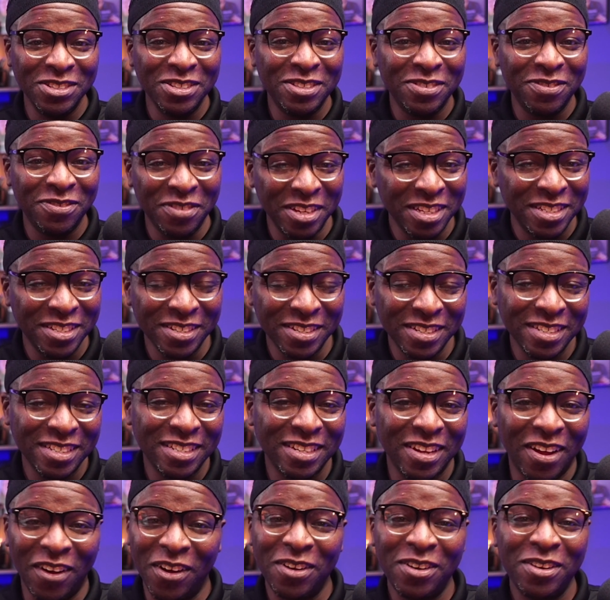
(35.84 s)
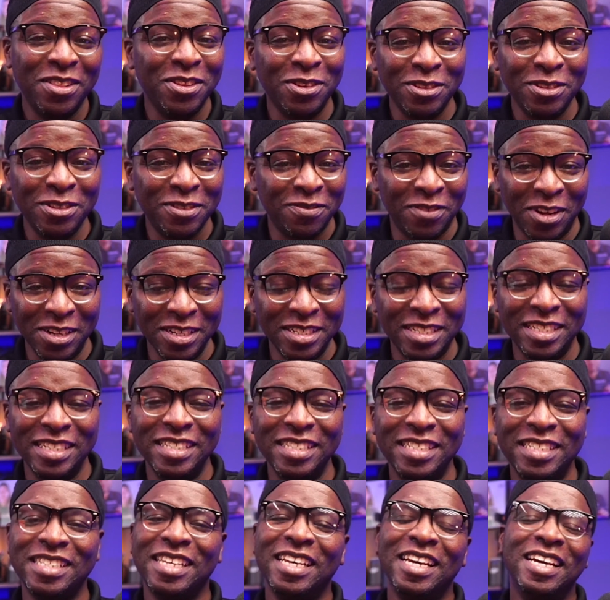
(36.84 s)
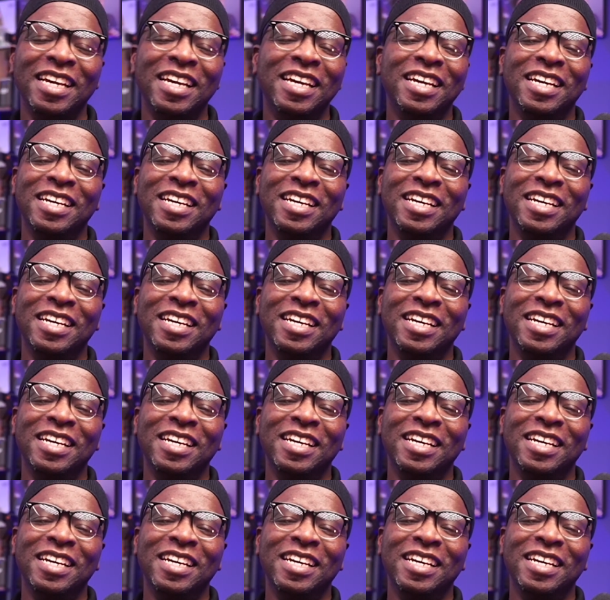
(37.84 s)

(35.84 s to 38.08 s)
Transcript: those features, all of those functions?